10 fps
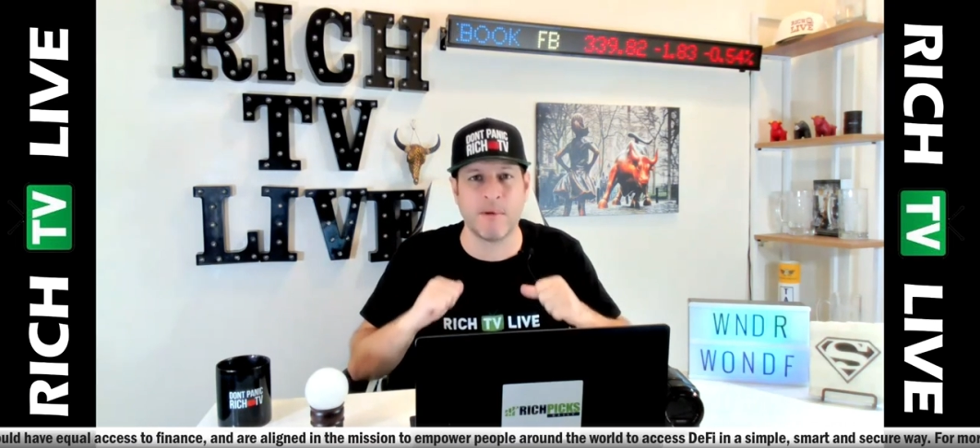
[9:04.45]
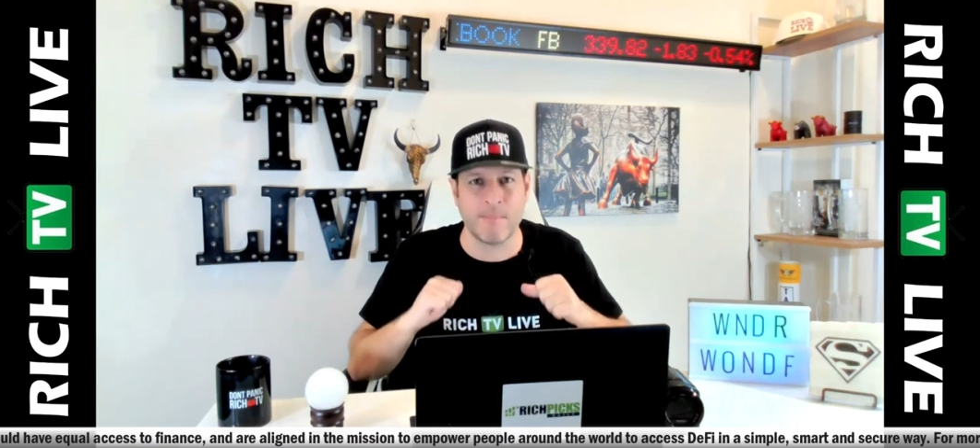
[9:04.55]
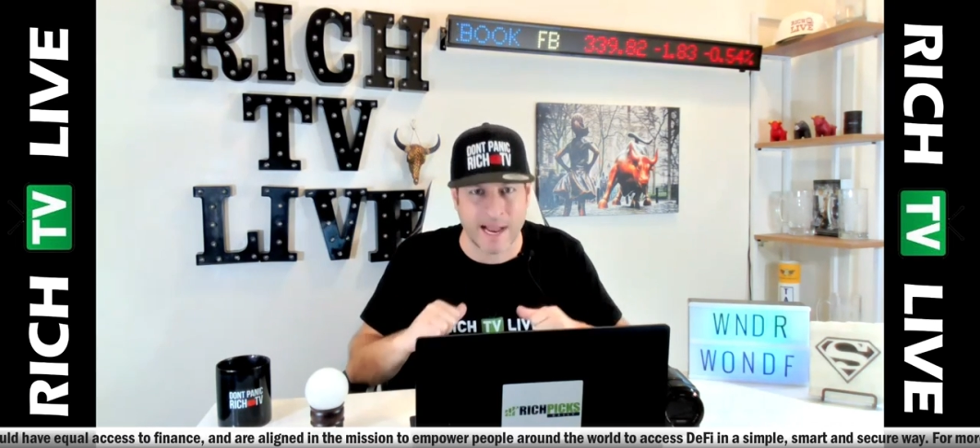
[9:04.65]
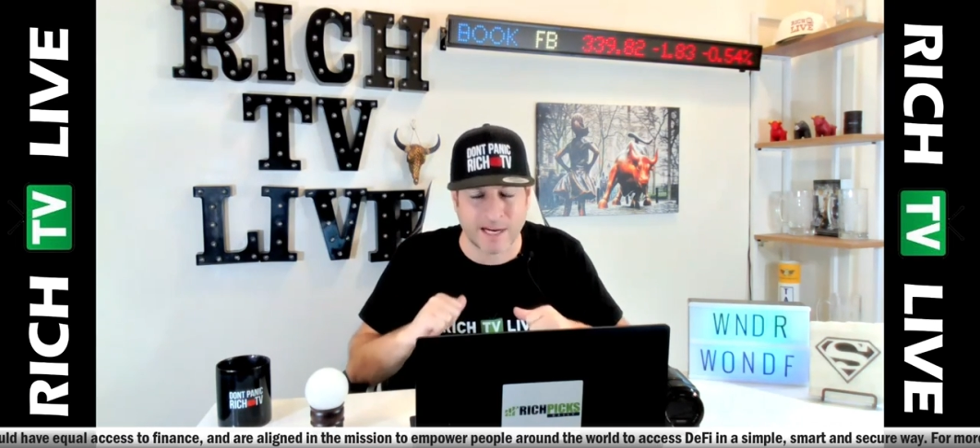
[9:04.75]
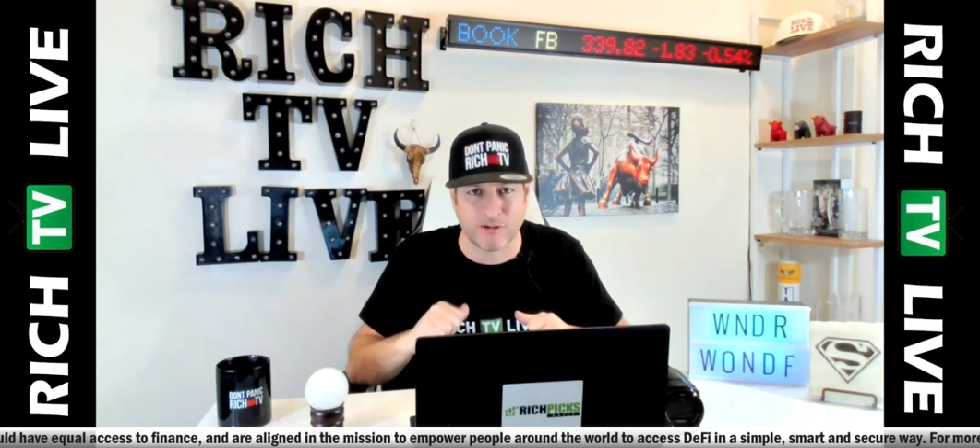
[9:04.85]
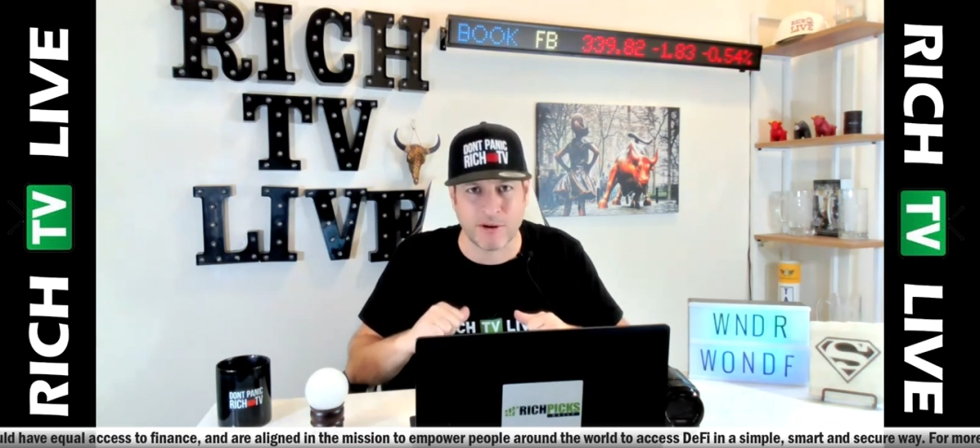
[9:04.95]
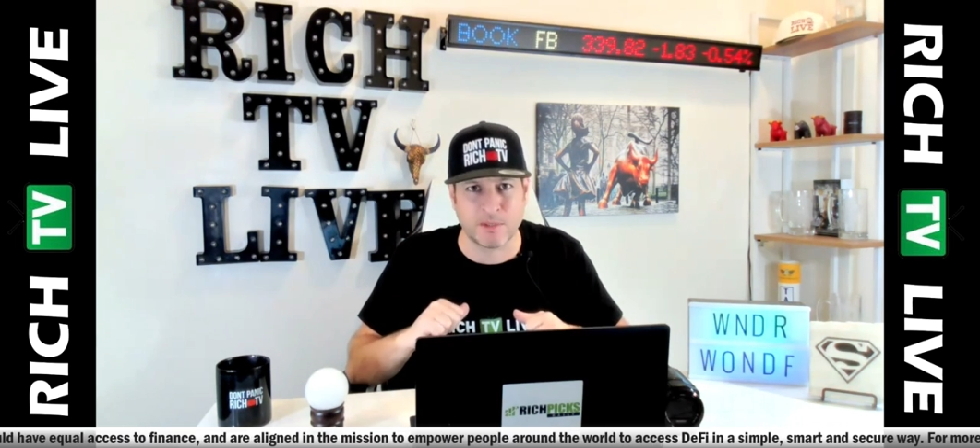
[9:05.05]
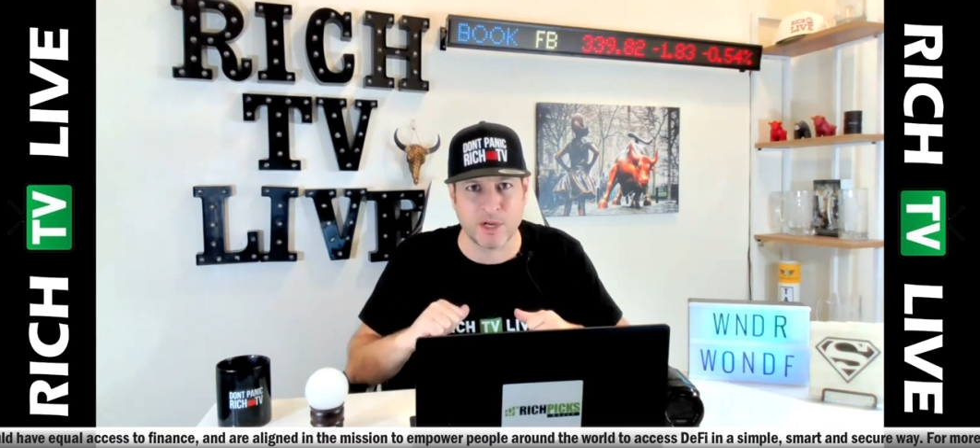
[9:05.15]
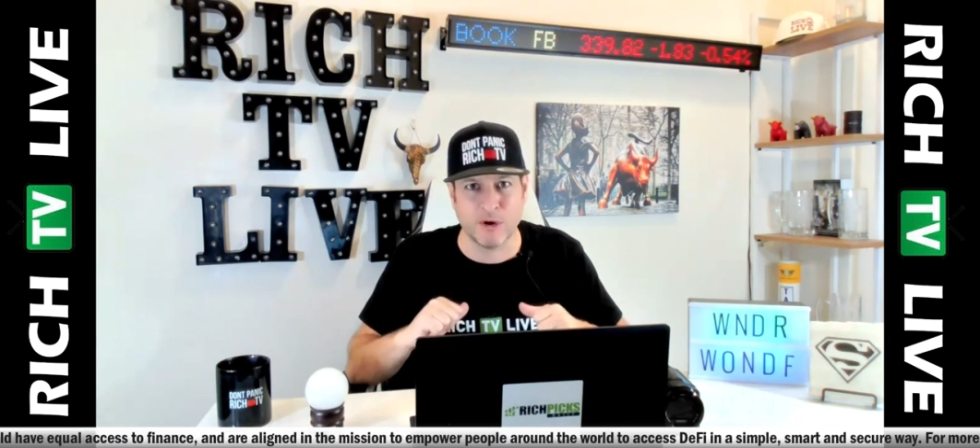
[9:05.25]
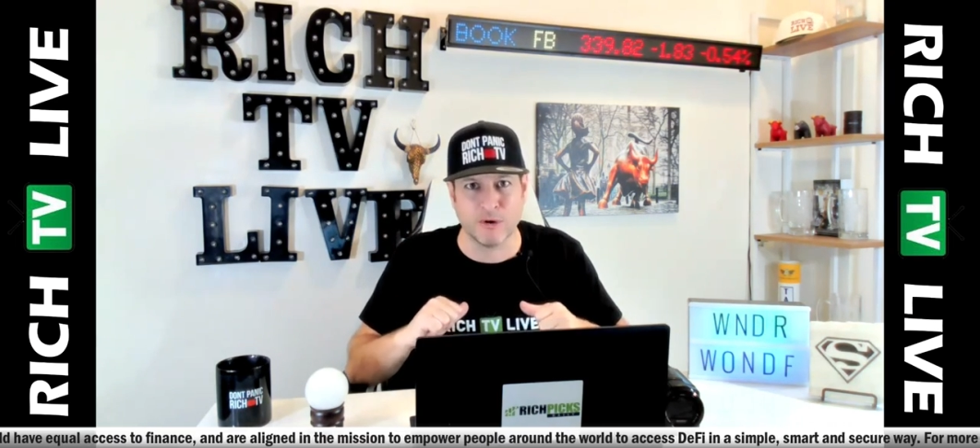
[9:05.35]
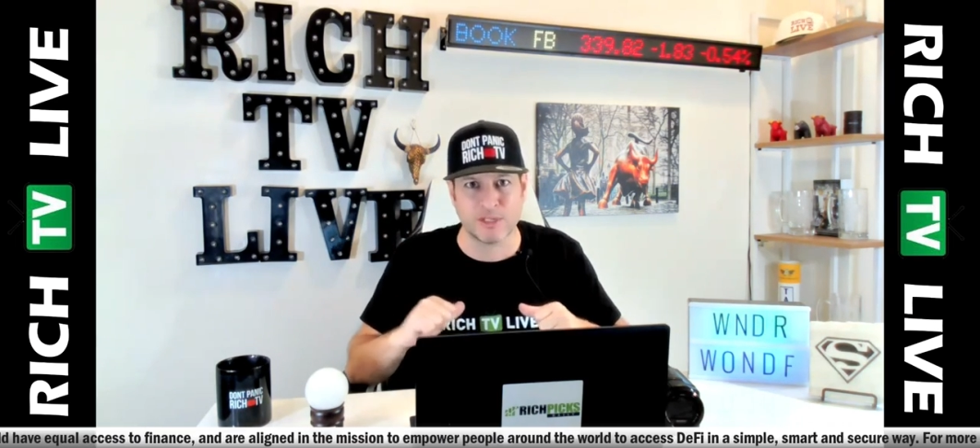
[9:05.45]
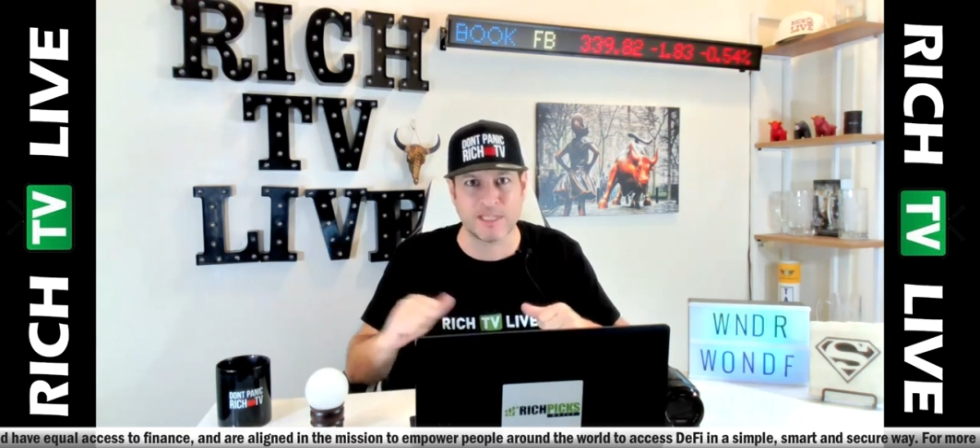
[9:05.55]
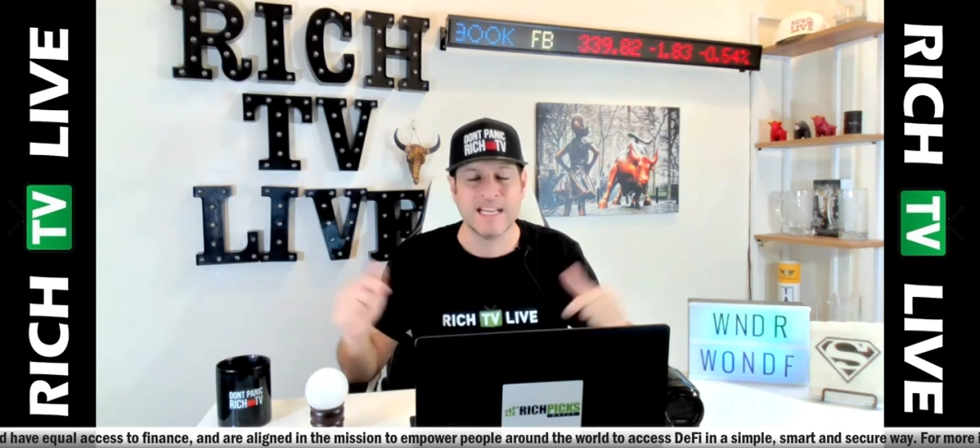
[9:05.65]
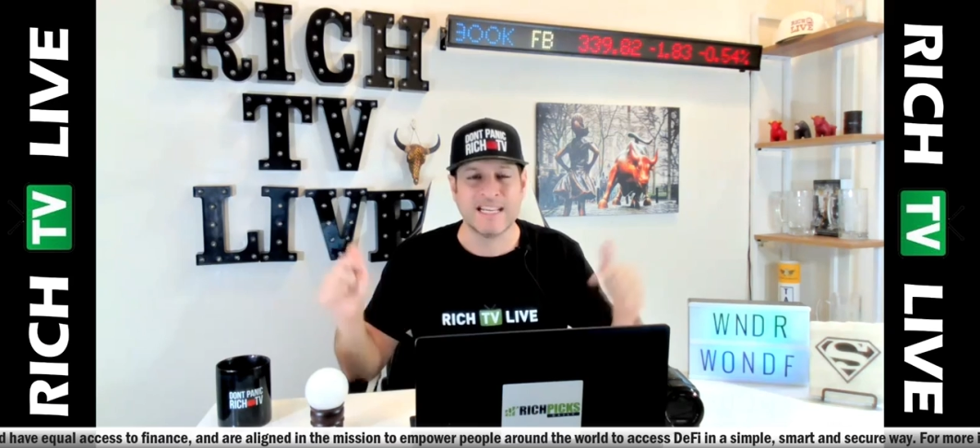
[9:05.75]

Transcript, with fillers: of my cryptos